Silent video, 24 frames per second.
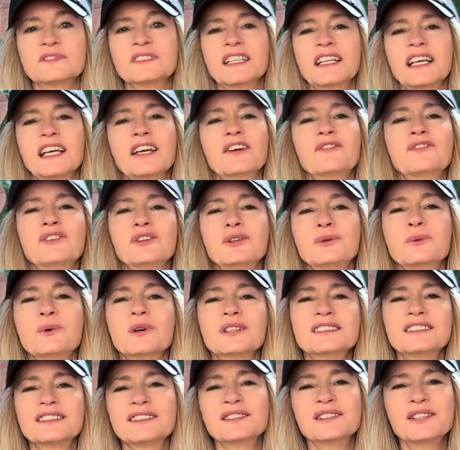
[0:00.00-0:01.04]
If you want
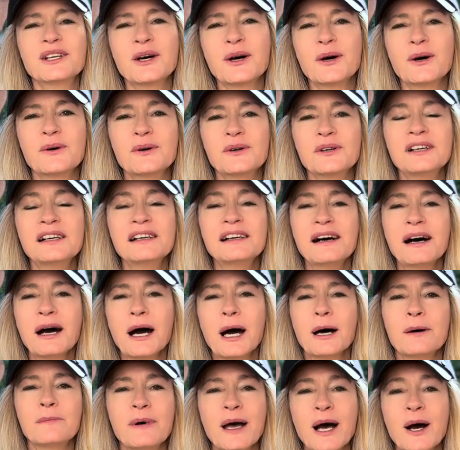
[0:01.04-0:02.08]
to know
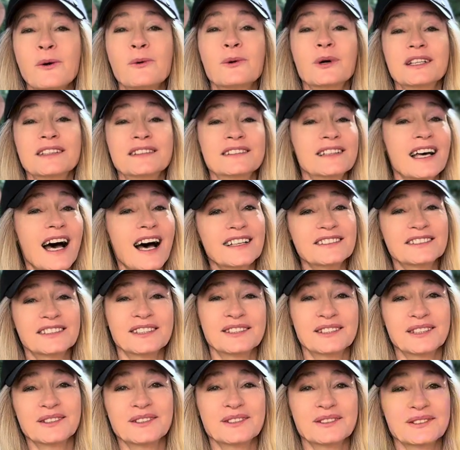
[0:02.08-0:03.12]
about what not to
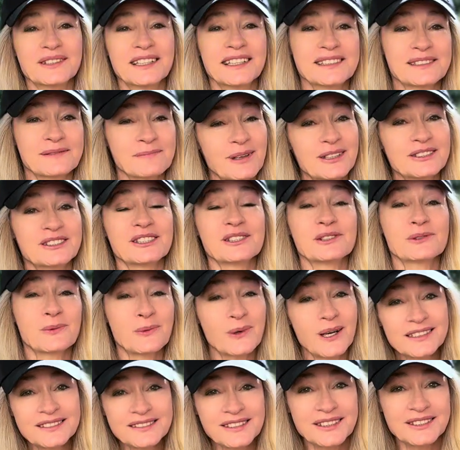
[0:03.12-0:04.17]
do as much as
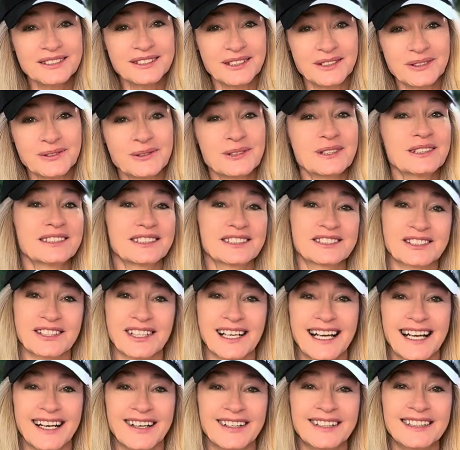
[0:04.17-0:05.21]
what to do on the
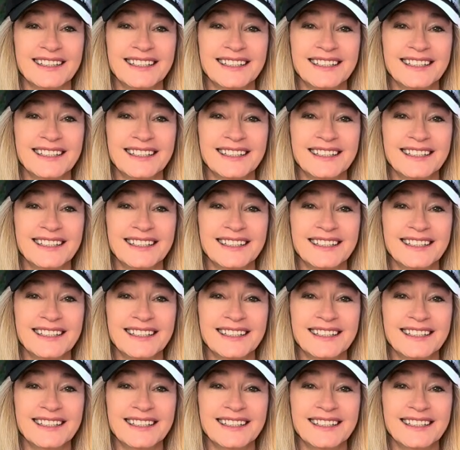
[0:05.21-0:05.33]
trail,